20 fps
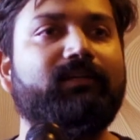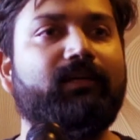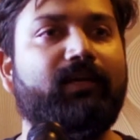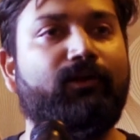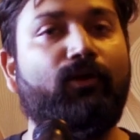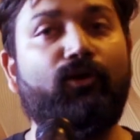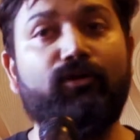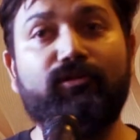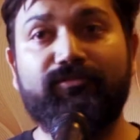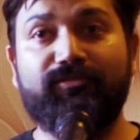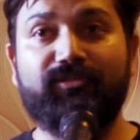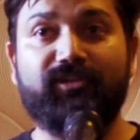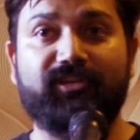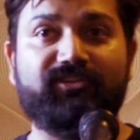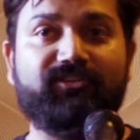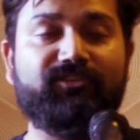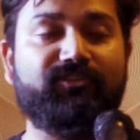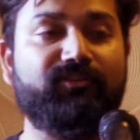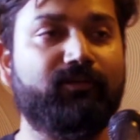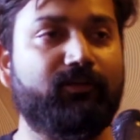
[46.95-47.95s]
And all of
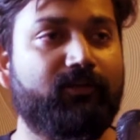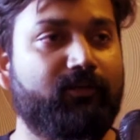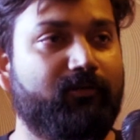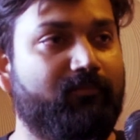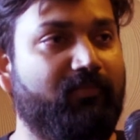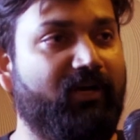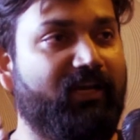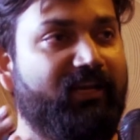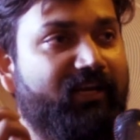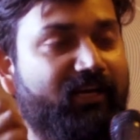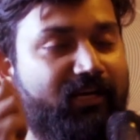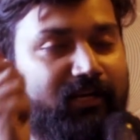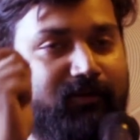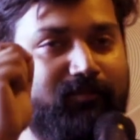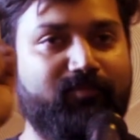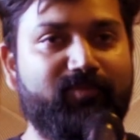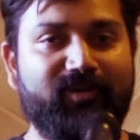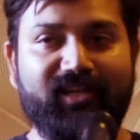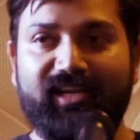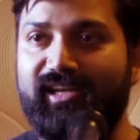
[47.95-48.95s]
this, my
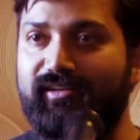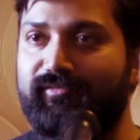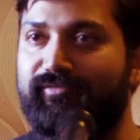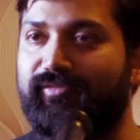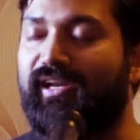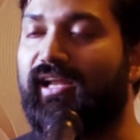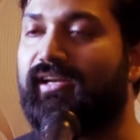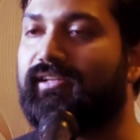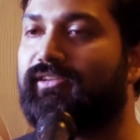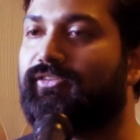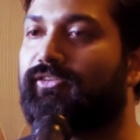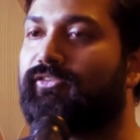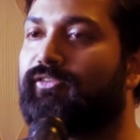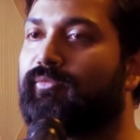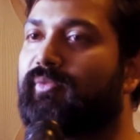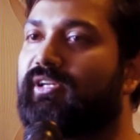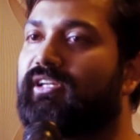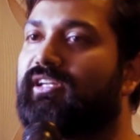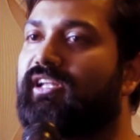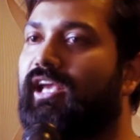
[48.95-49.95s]
airplane
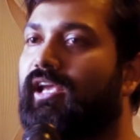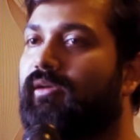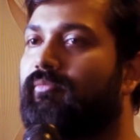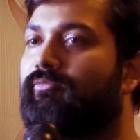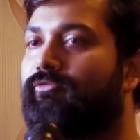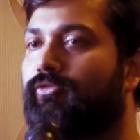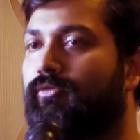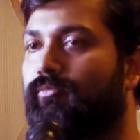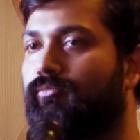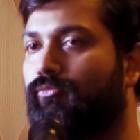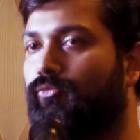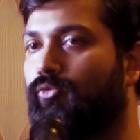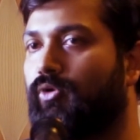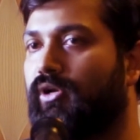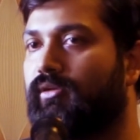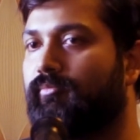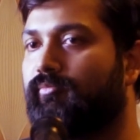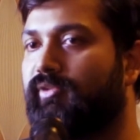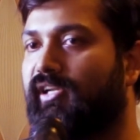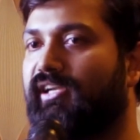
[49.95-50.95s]
fanaticism, it came from
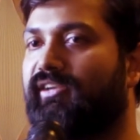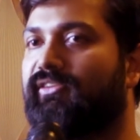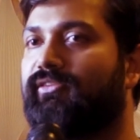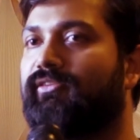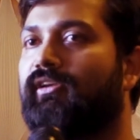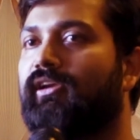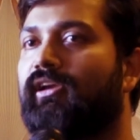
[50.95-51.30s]
one place.